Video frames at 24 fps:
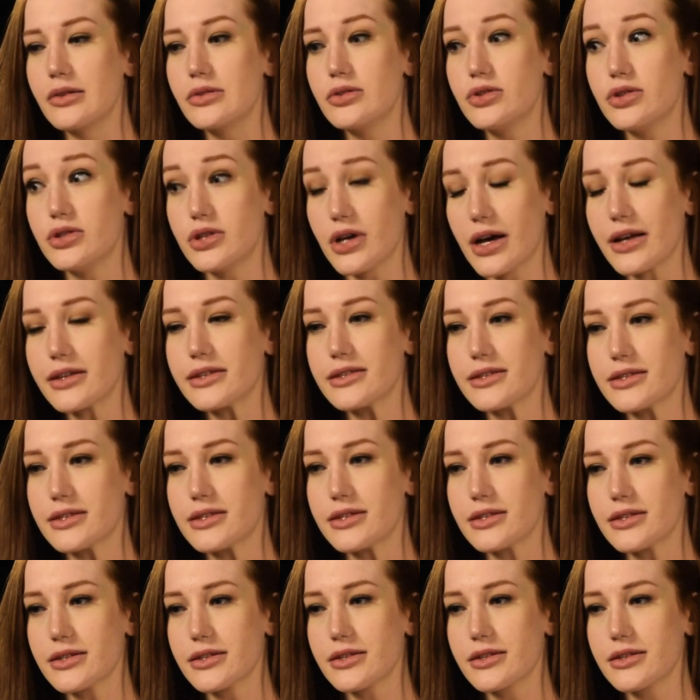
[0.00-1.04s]

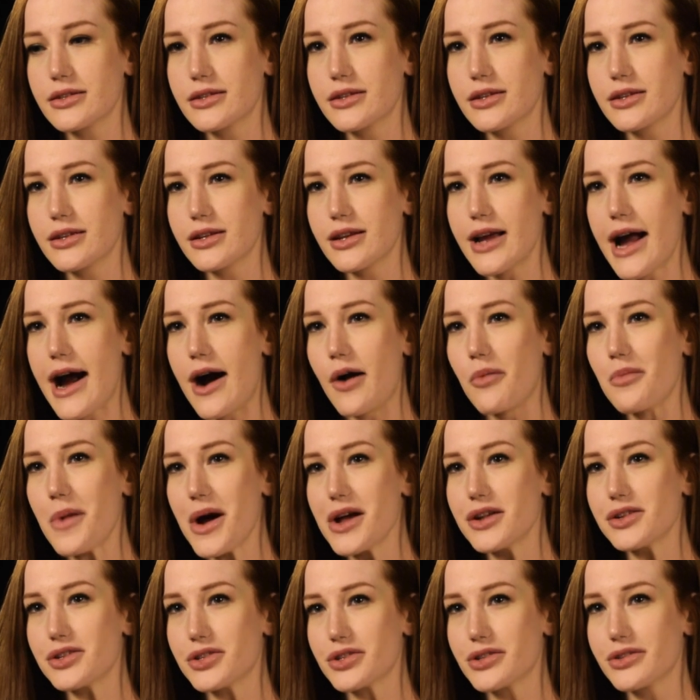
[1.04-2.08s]
just how
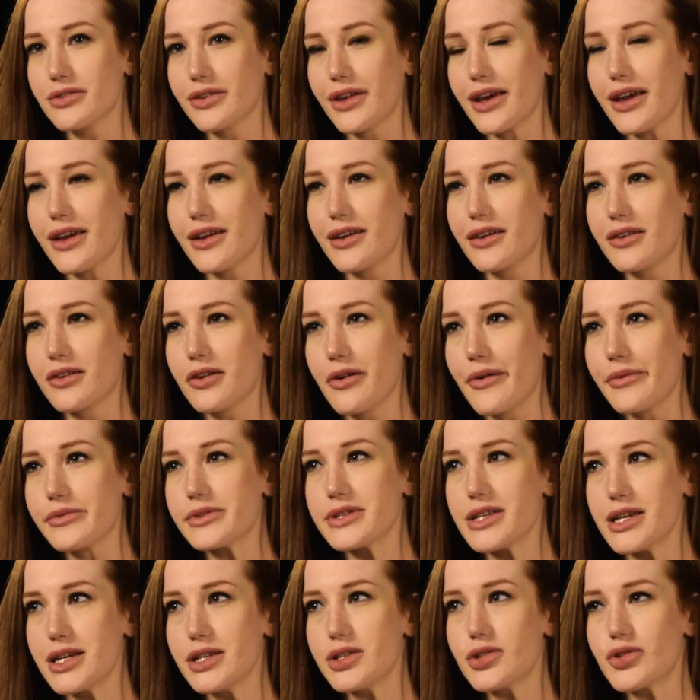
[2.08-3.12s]
much like goes
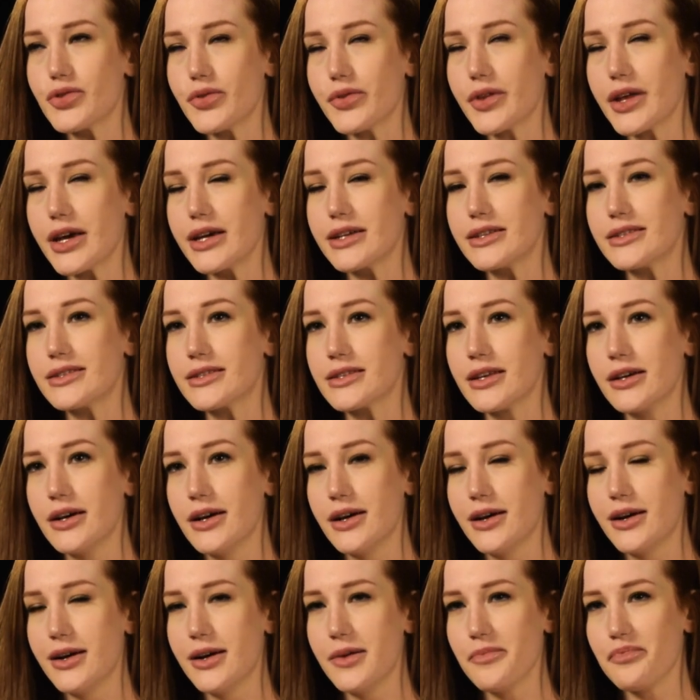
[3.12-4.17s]
into this.
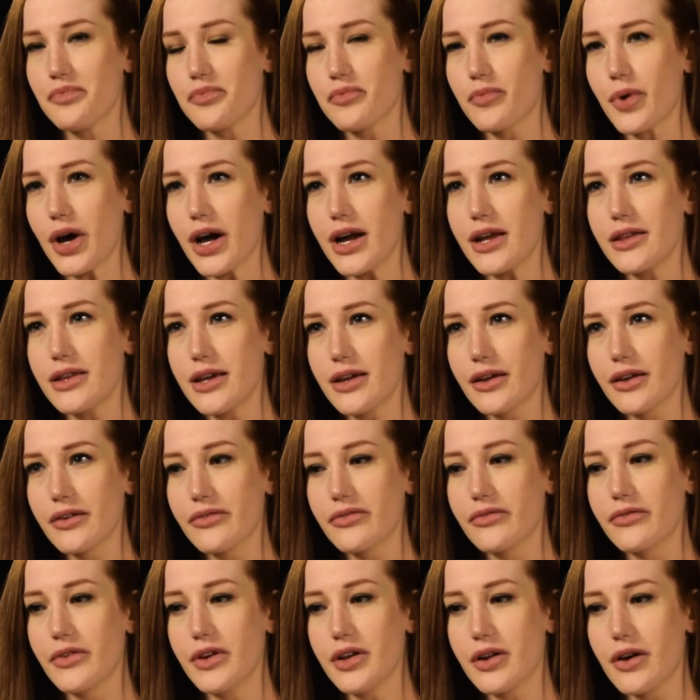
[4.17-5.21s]
But I think
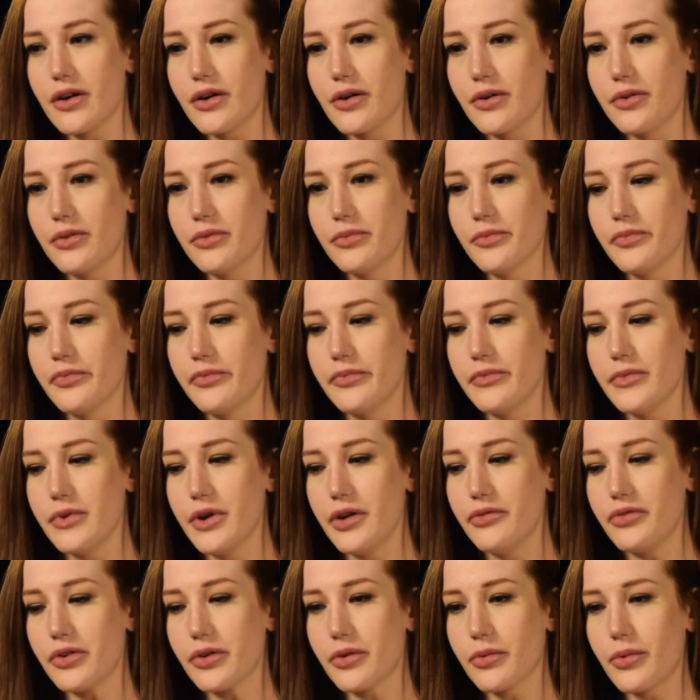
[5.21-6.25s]
if
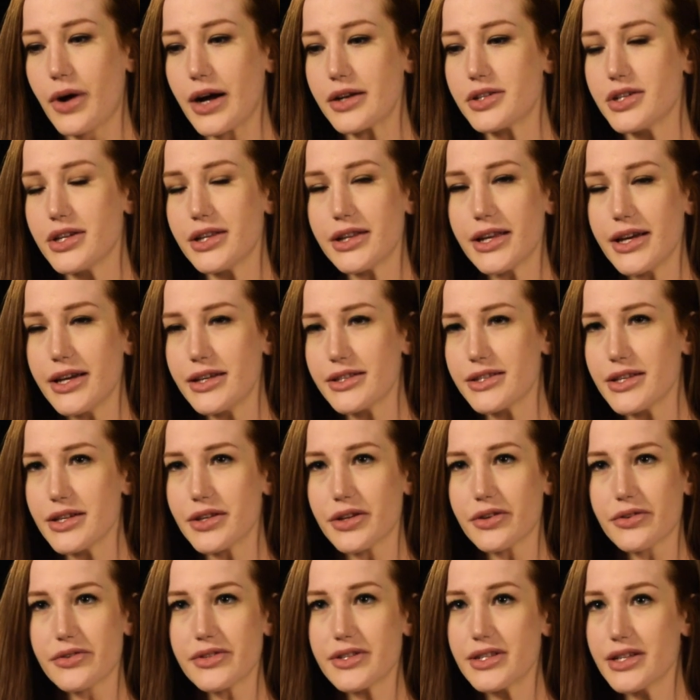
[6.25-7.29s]
you're watching this and
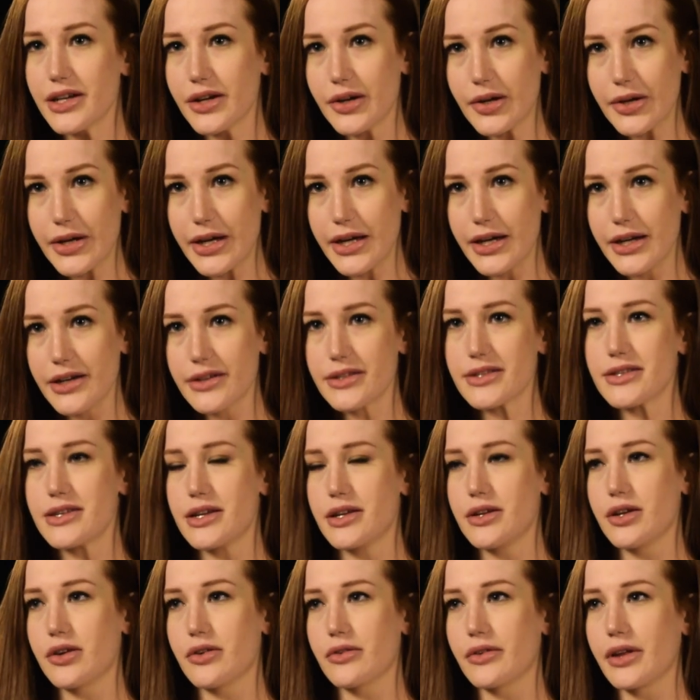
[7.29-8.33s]
you're serious
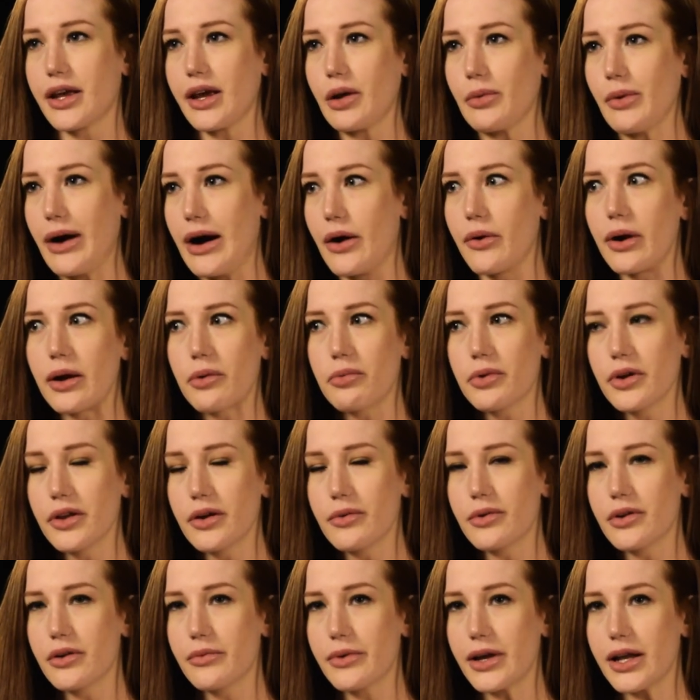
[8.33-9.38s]
and you're like, wow, I really
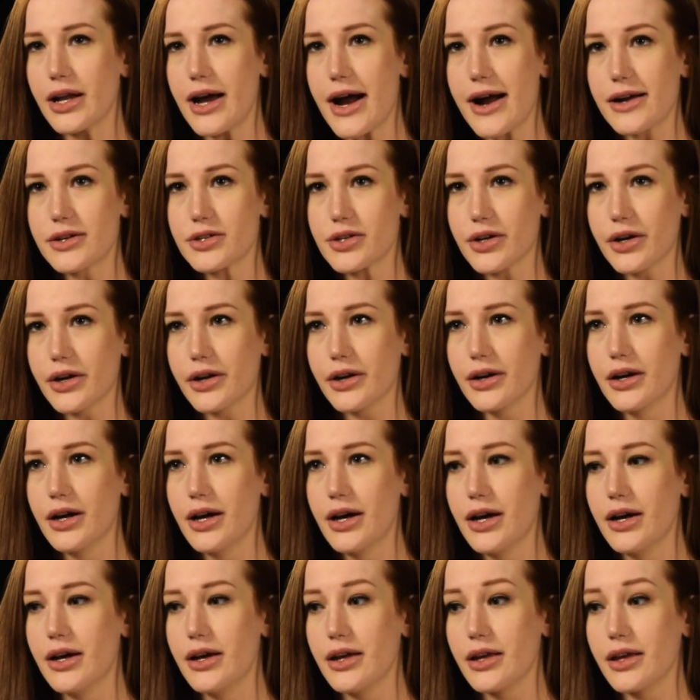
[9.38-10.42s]
want to be an actor,
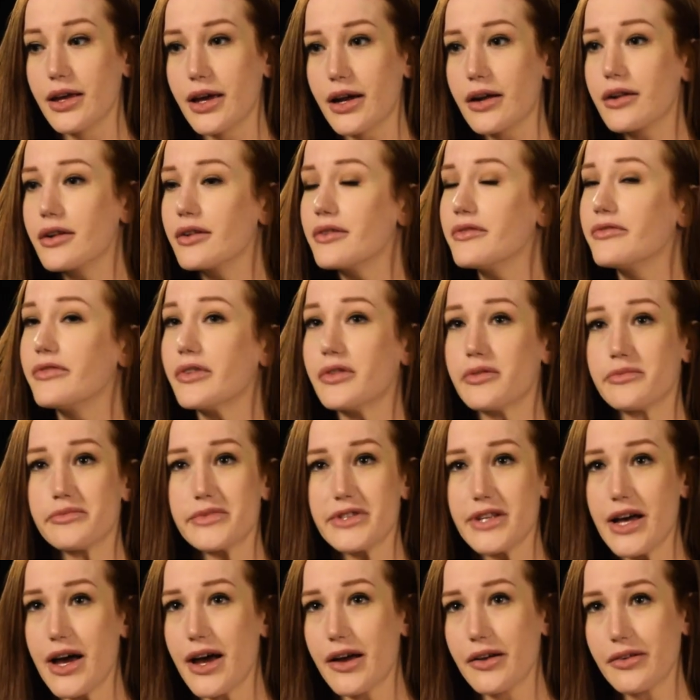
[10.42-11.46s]
get on a film
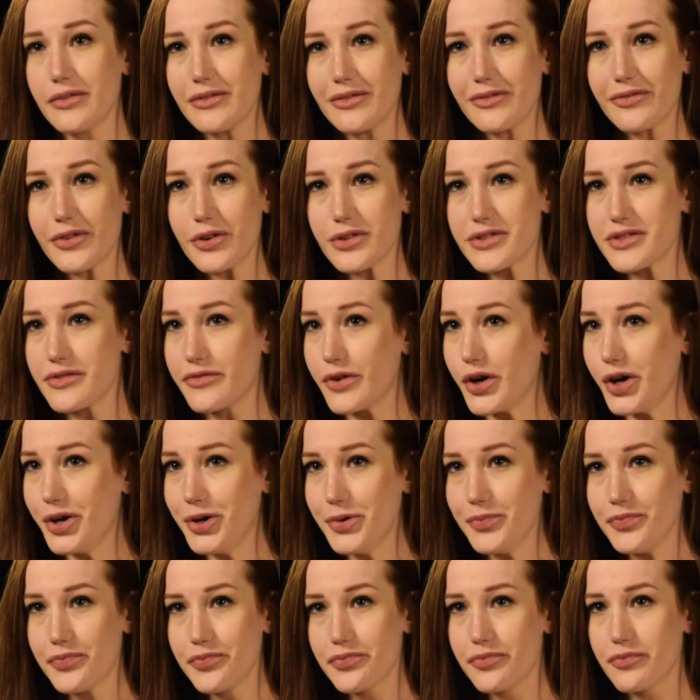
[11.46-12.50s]
set, first of
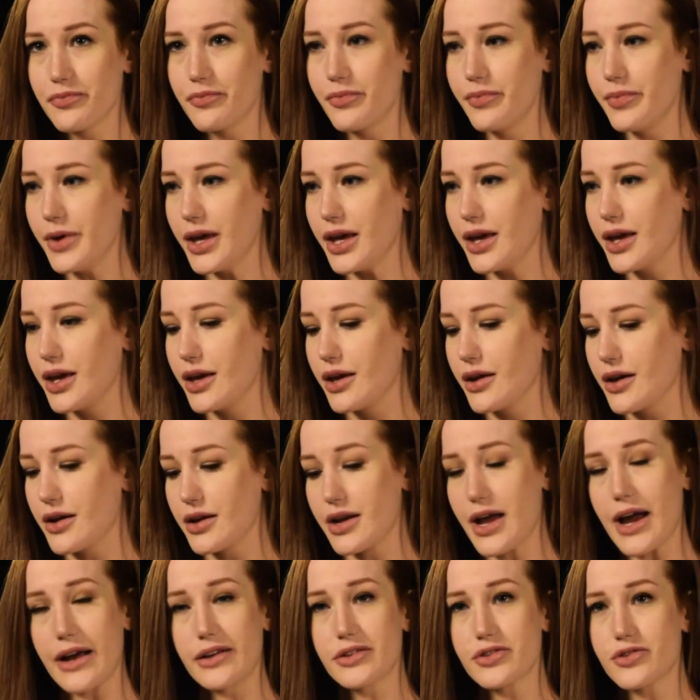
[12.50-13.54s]
all. Be an
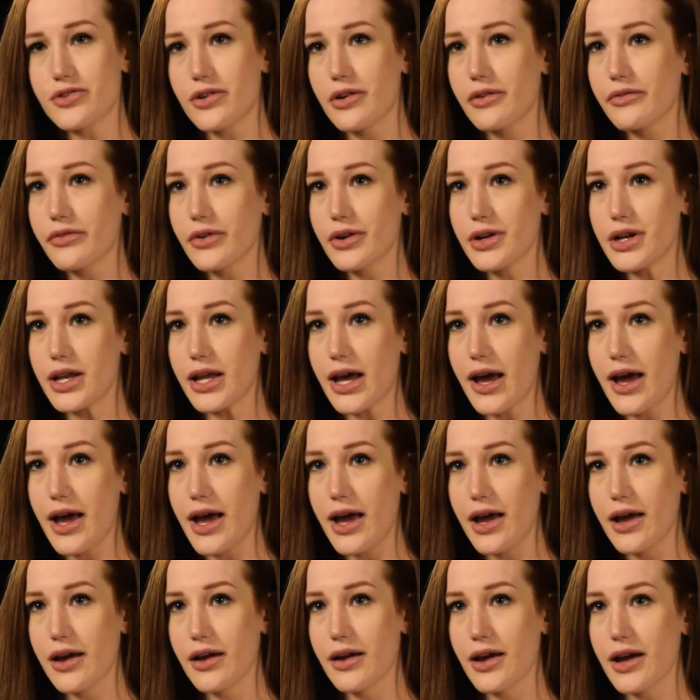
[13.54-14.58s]
extra for a
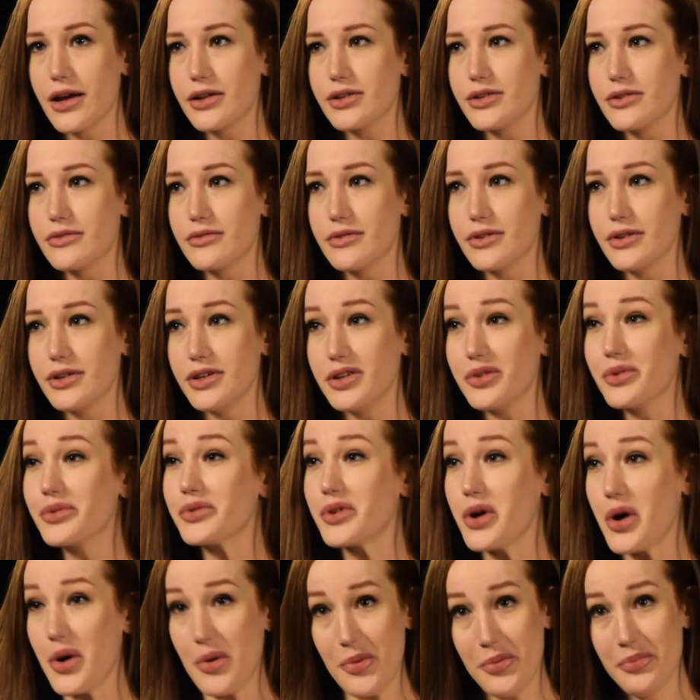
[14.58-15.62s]
day, and you'll
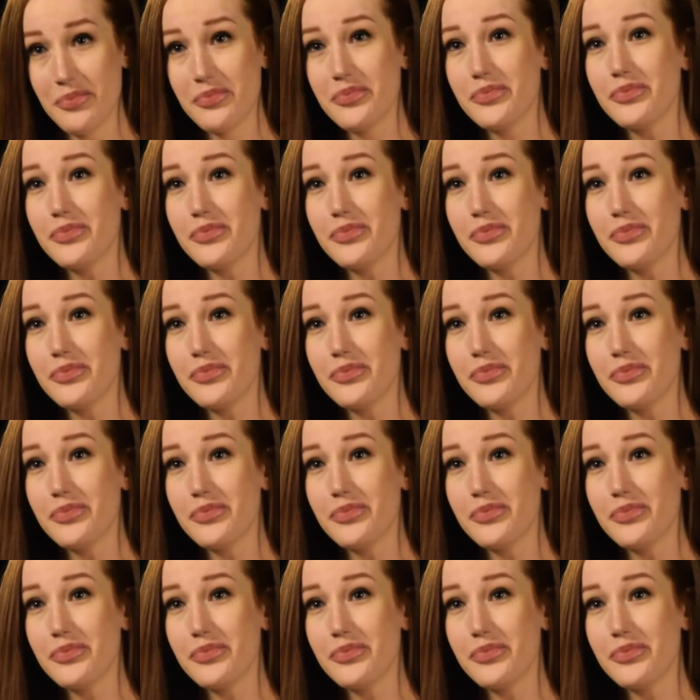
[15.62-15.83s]
know